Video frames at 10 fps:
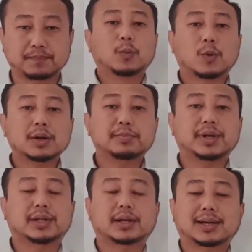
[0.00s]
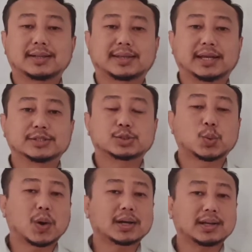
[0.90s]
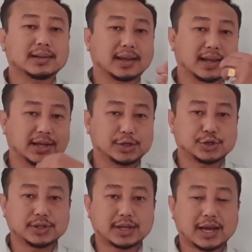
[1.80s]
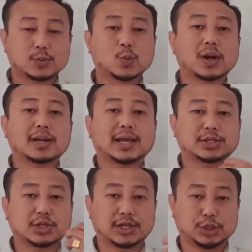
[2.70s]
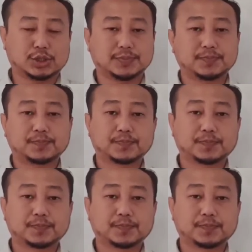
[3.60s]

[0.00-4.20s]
One breath contains one inhalation and one exhalation.